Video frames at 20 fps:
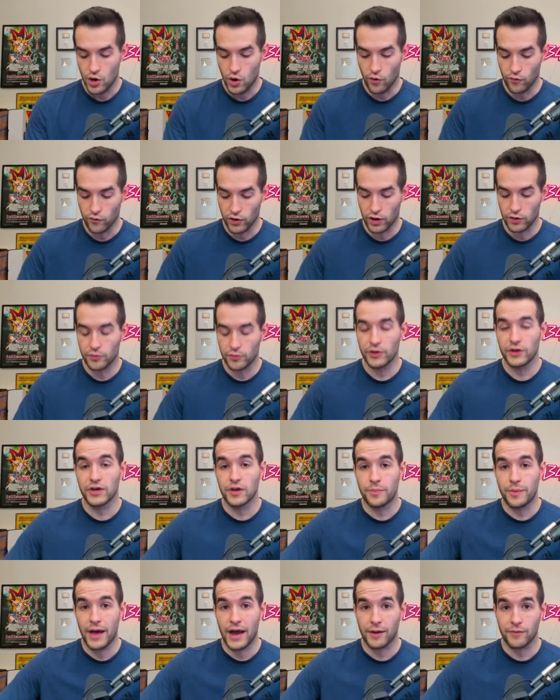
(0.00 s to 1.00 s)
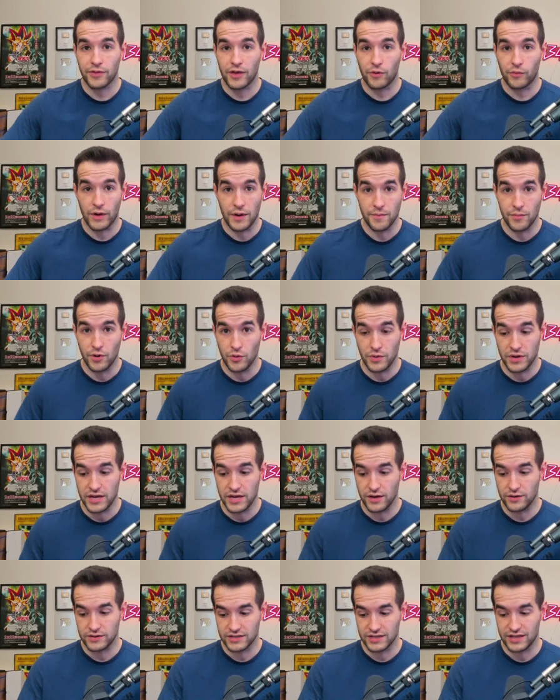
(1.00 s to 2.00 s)
overall really good pack with that Rainbow
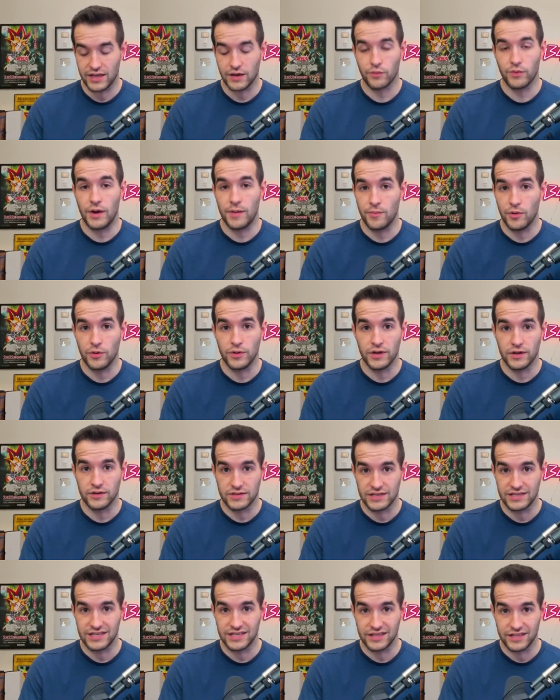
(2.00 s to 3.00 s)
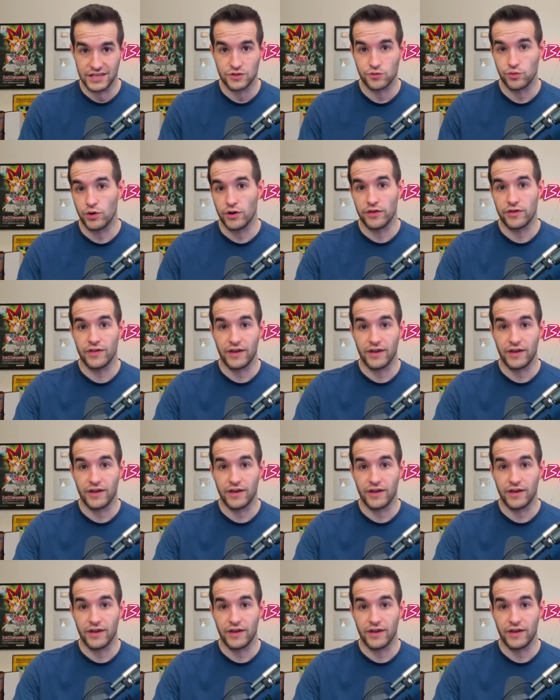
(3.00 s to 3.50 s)
Neos, because I think Rainbow Neos is at least worth